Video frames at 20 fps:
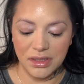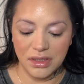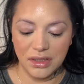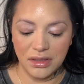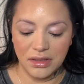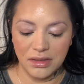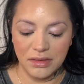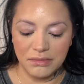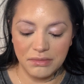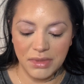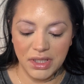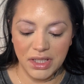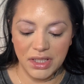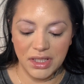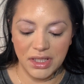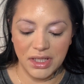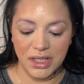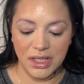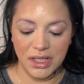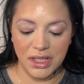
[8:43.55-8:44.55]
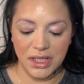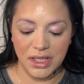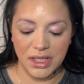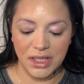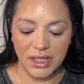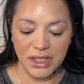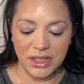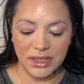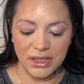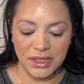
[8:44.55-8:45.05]
on my
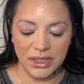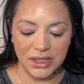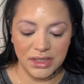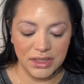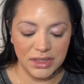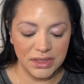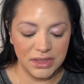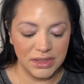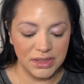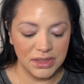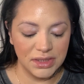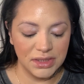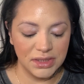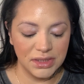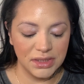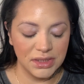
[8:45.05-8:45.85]
eyelids.